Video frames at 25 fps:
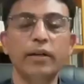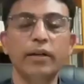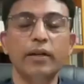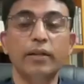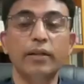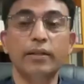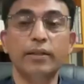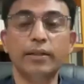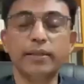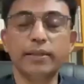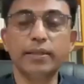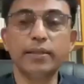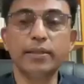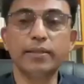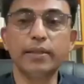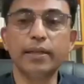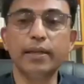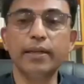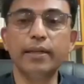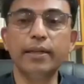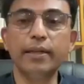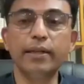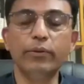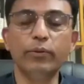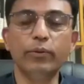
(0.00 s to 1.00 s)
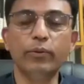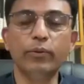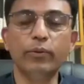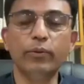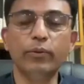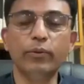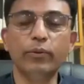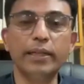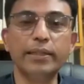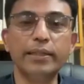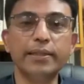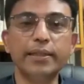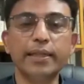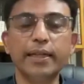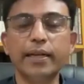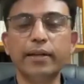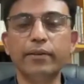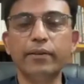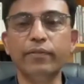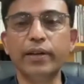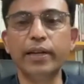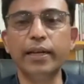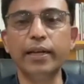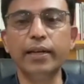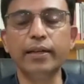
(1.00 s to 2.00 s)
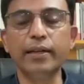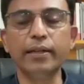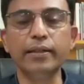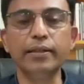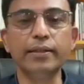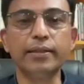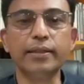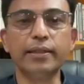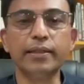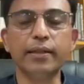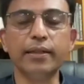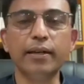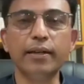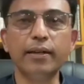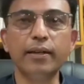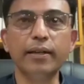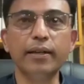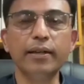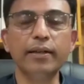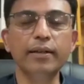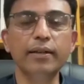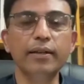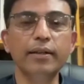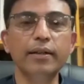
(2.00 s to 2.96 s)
this is really one side very concerning,